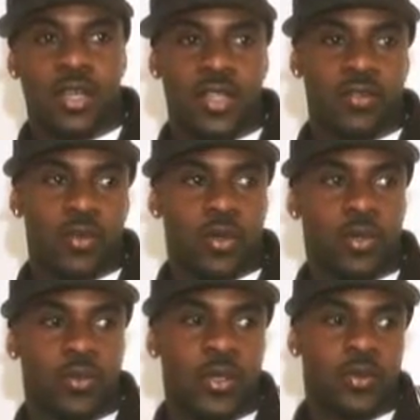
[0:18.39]
and
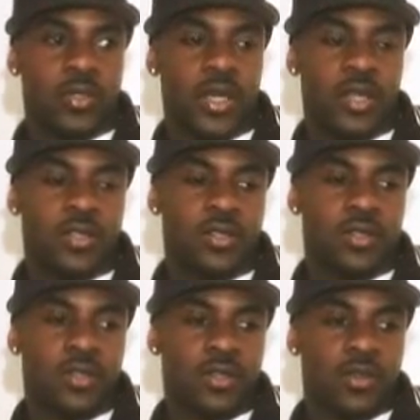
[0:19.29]
evoking people's heads,
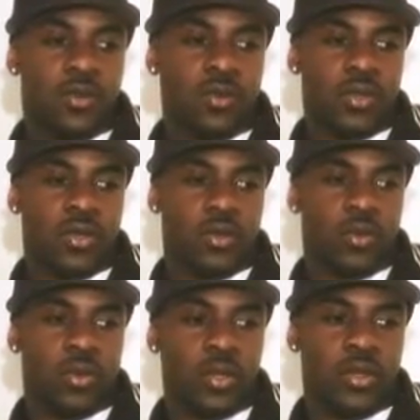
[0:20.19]
you know,
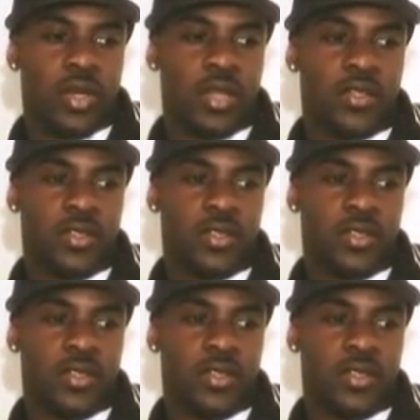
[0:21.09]
what you gotta